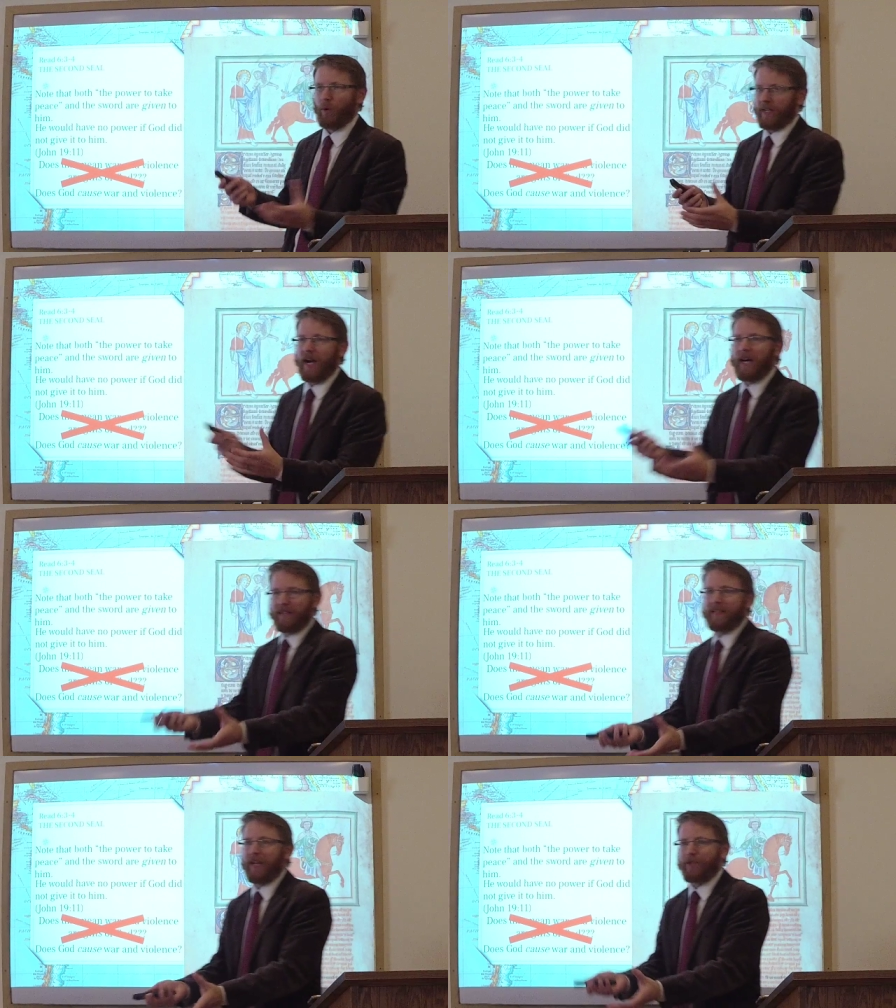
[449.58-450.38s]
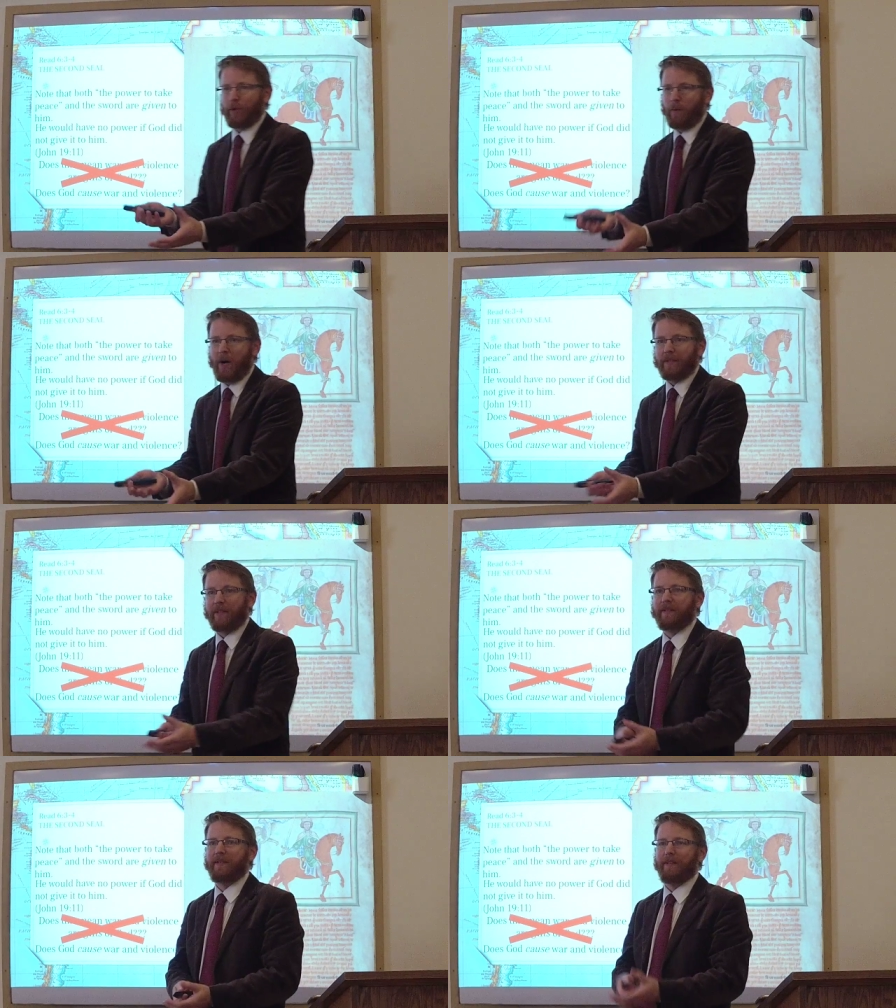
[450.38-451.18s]
what God intends or wants.
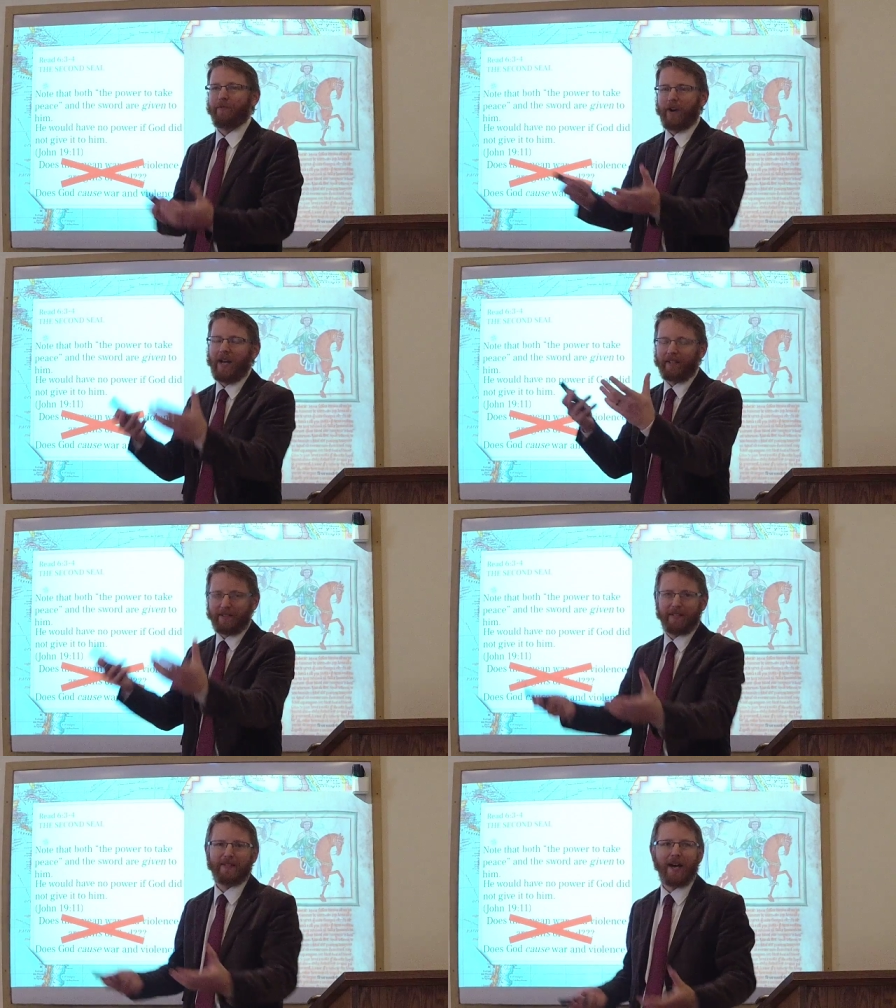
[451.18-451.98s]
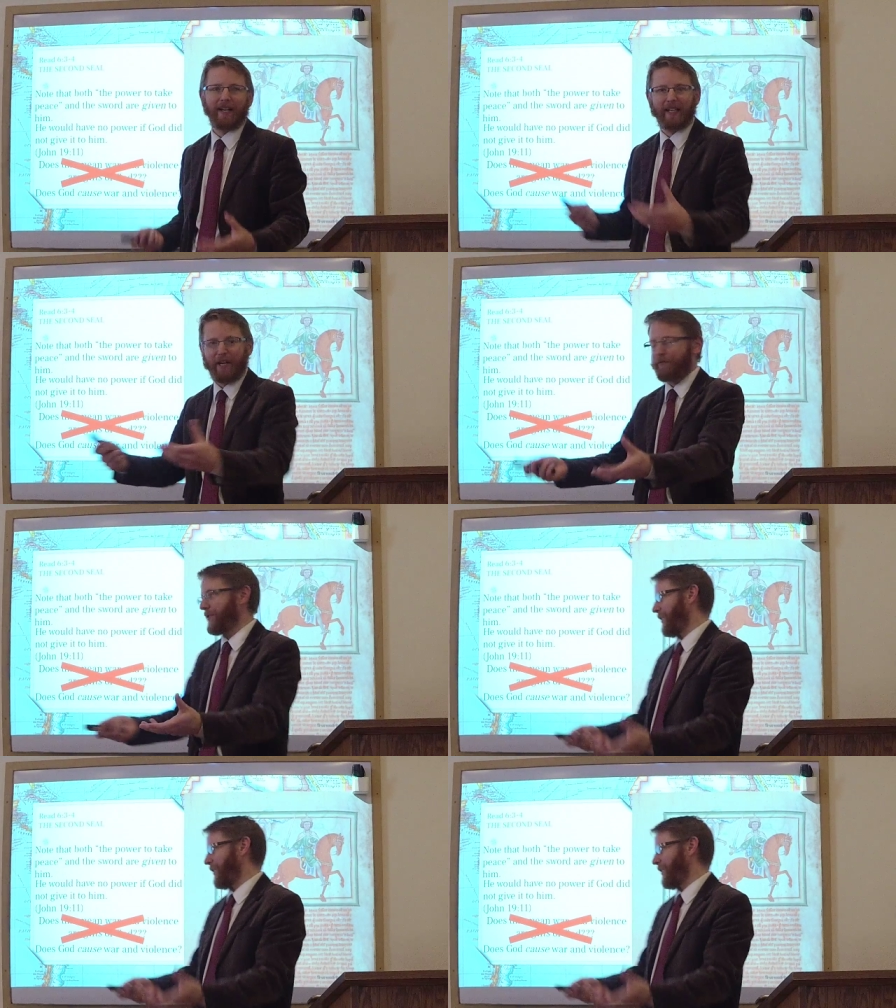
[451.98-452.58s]
It's, violence is not a gift